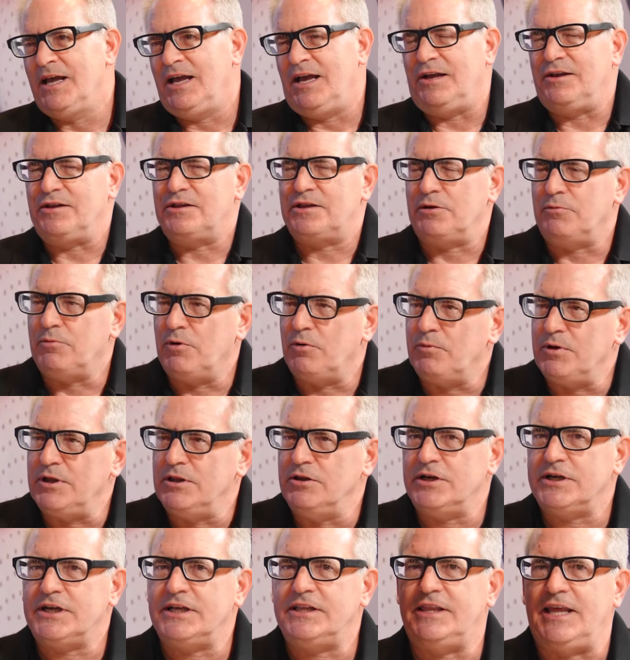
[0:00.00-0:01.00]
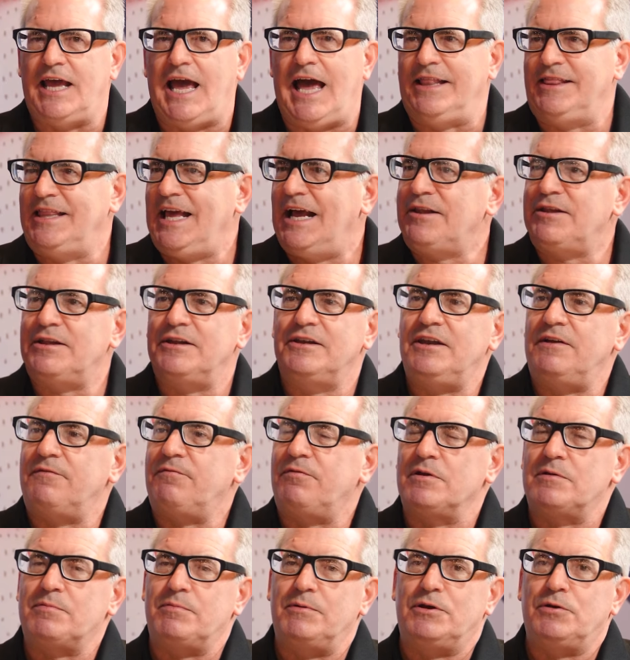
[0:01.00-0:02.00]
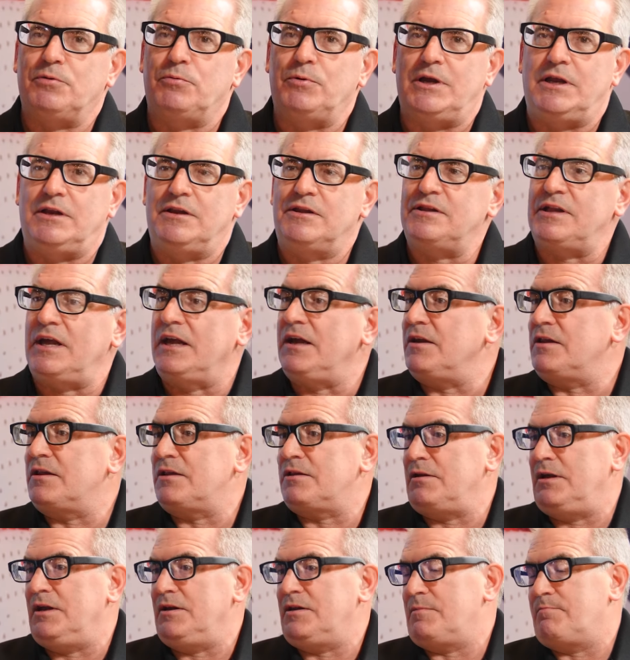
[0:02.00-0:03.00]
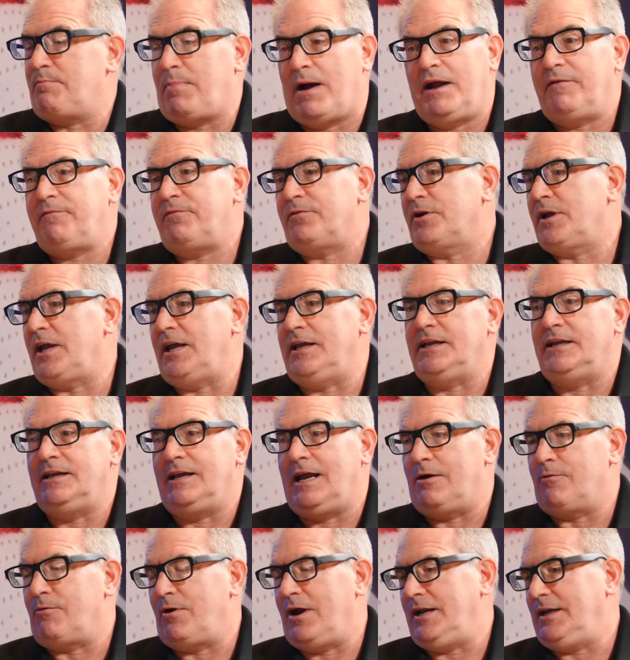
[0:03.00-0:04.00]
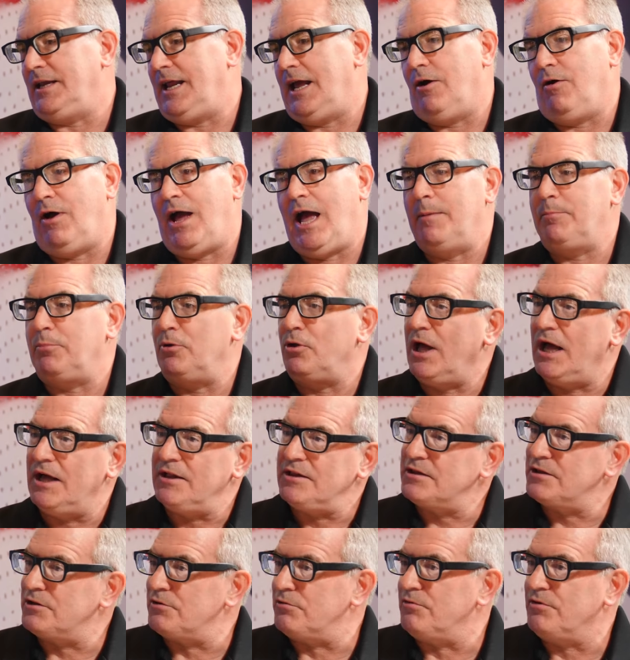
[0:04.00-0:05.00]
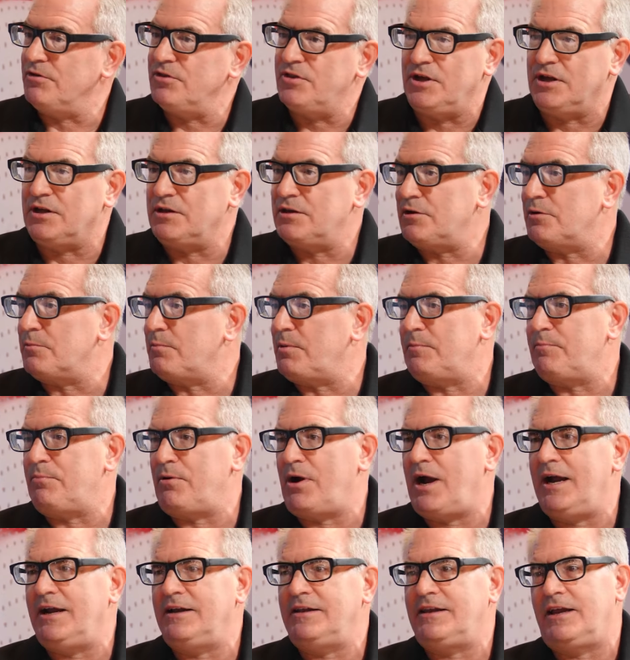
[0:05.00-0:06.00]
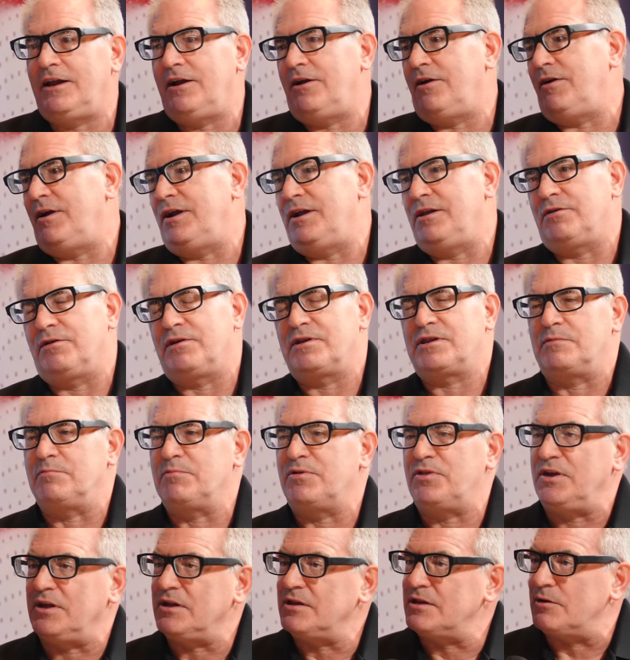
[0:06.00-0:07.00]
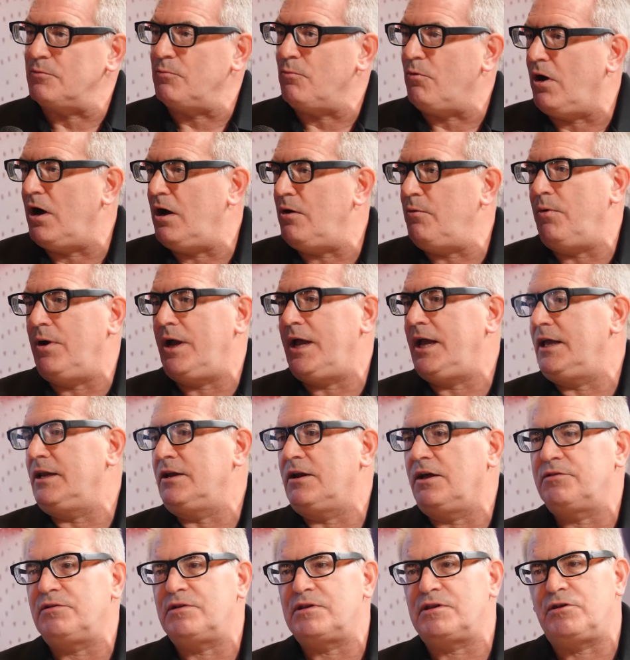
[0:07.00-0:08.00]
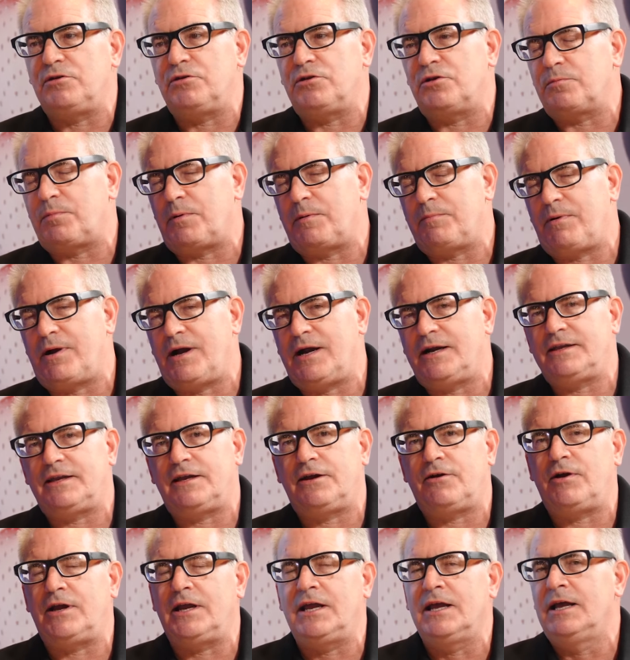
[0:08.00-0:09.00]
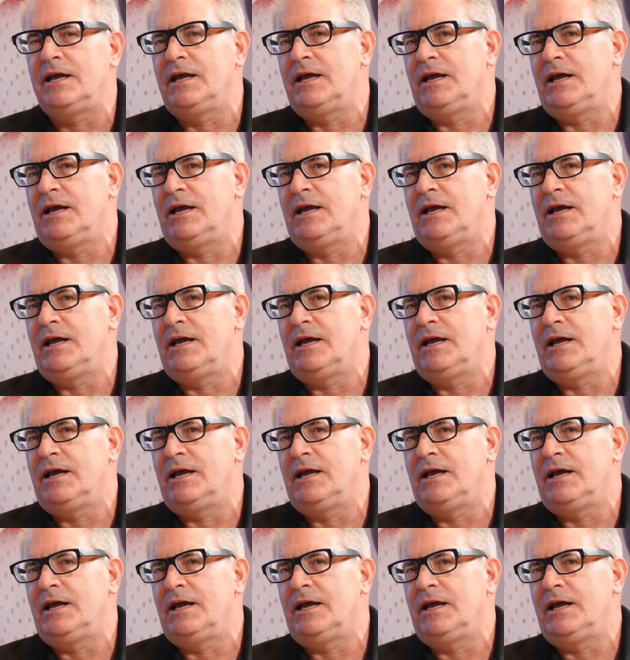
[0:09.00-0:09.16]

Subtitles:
And so when we look at that, that's the difference between, say, it's bifurcated right now. Apple has certain things that are proprietary. There are some things that Huawei and others do that are proprietary.